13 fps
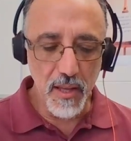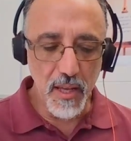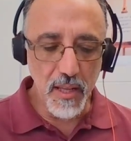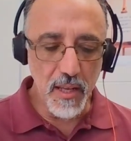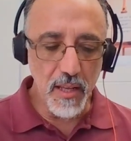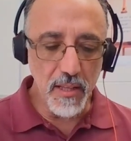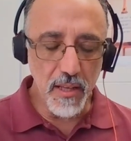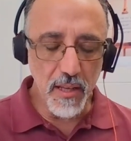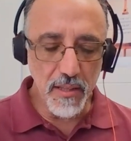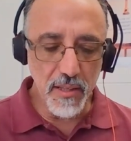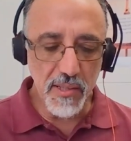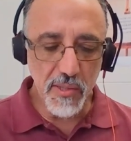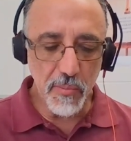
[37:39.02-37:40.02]

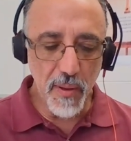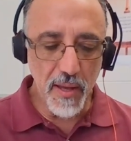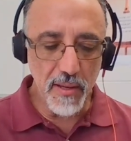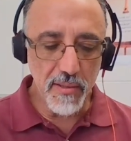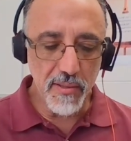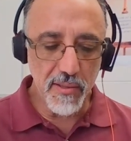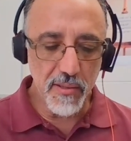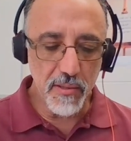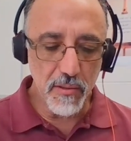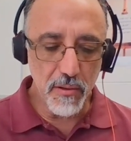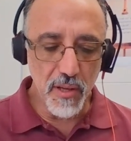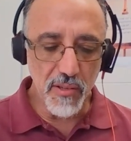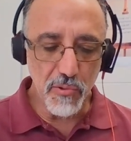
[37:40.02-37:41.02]
In this space,
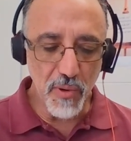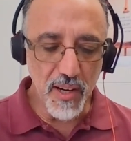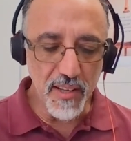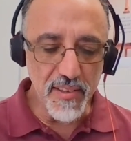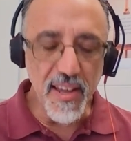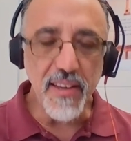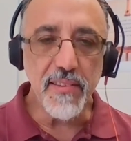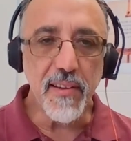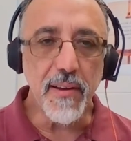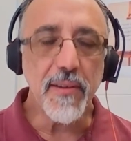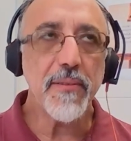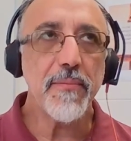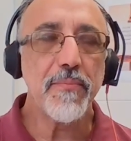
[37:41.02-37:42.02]
it's really
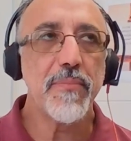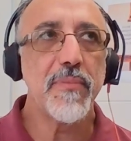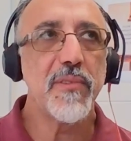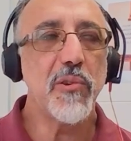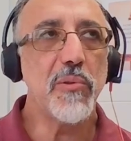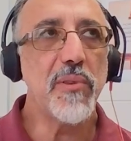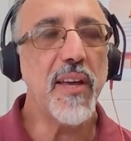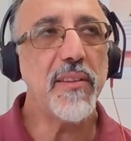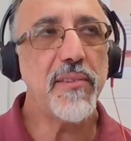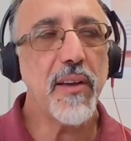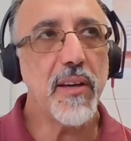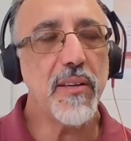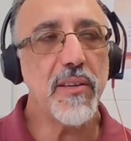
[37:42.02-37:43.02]
data. So
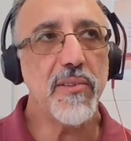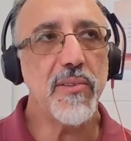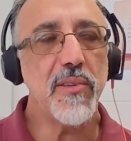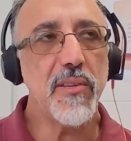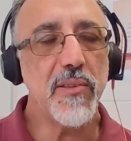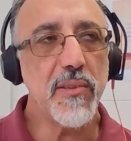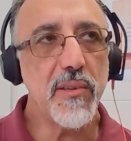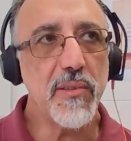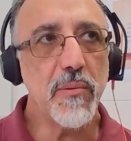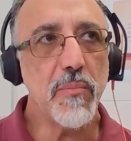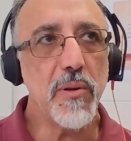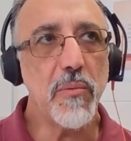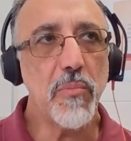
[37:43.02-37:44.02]
data is a
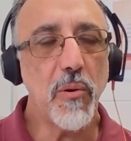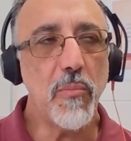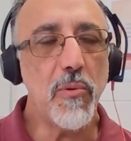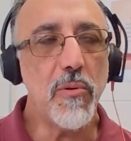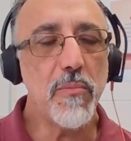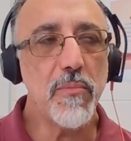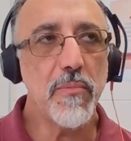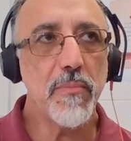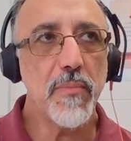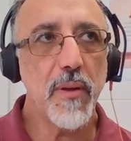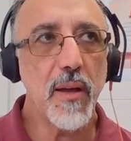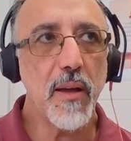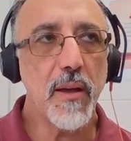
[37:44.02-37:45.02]
big problem,
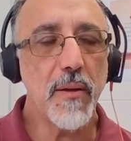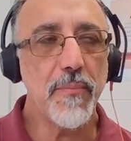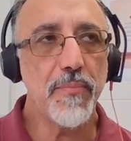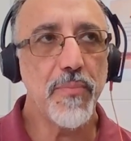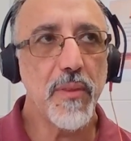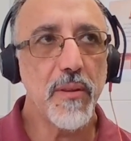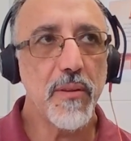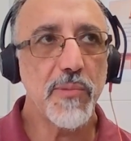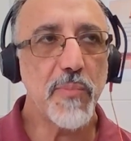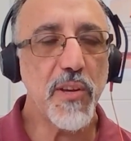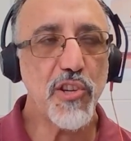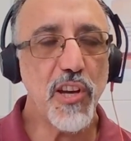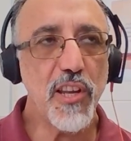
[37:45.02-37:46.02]

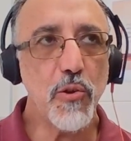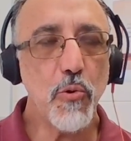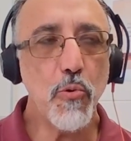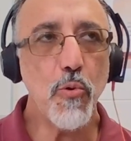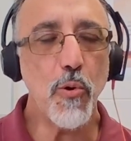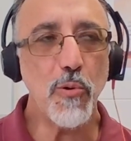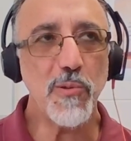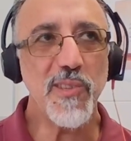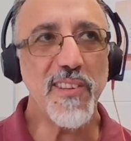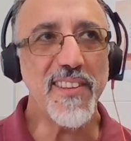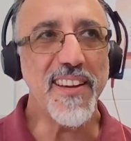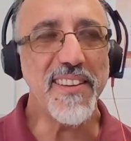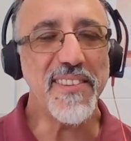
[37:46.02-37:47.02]
especially who owns the
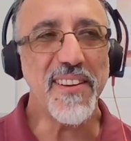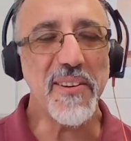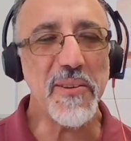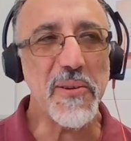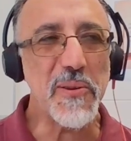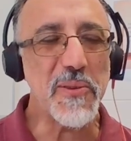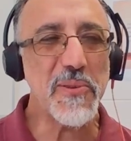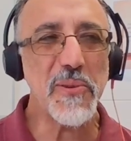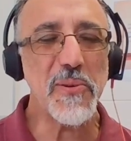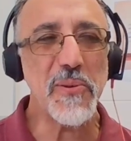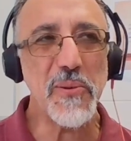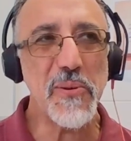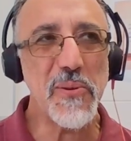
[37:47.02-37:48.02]
data.
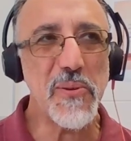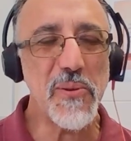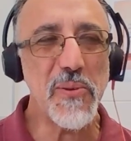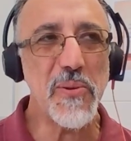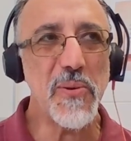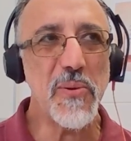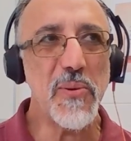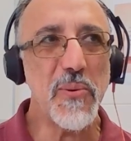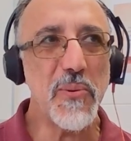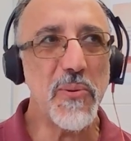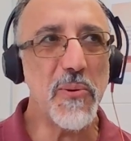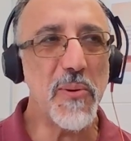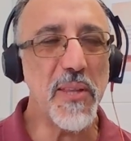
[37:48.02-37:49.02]
So you're
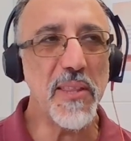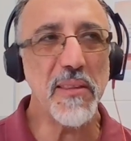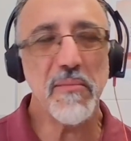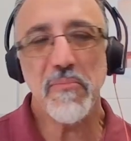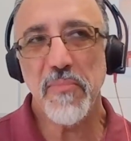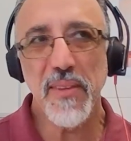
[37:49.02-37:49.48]
doing